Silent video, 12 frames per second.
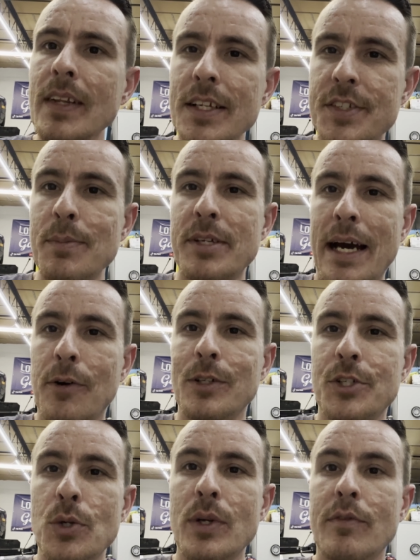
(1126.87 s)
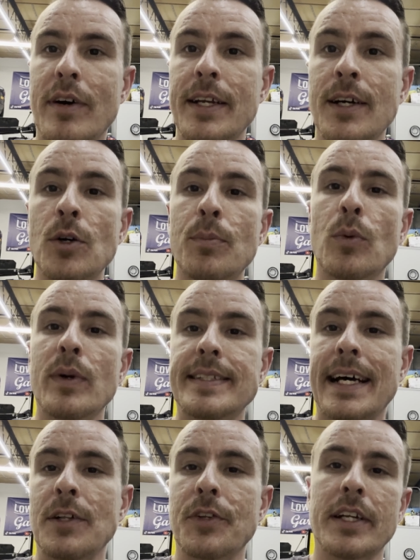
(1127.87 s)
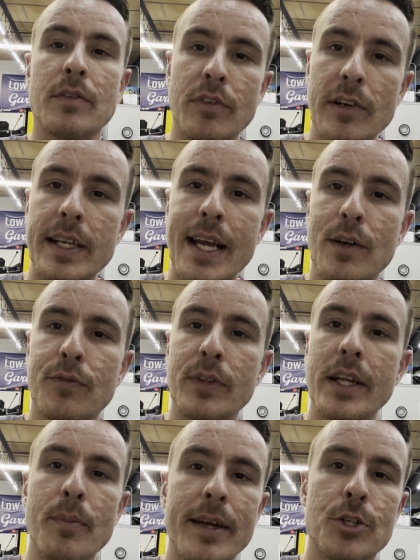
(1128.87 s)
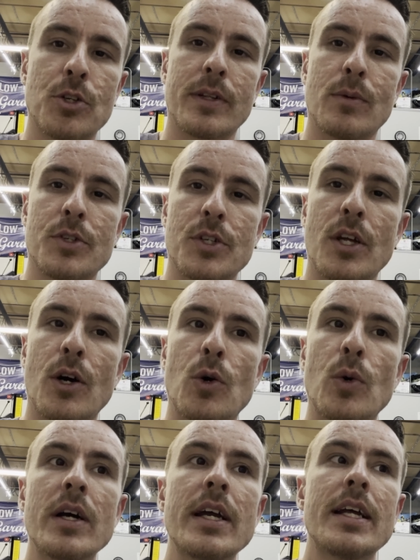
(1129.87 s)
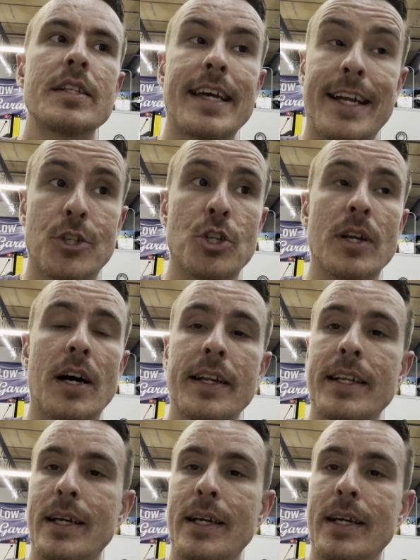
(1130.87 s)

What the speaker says: Seems counterintuitive, I know, but we dialed it in very carefully to make sure there was no tension on it.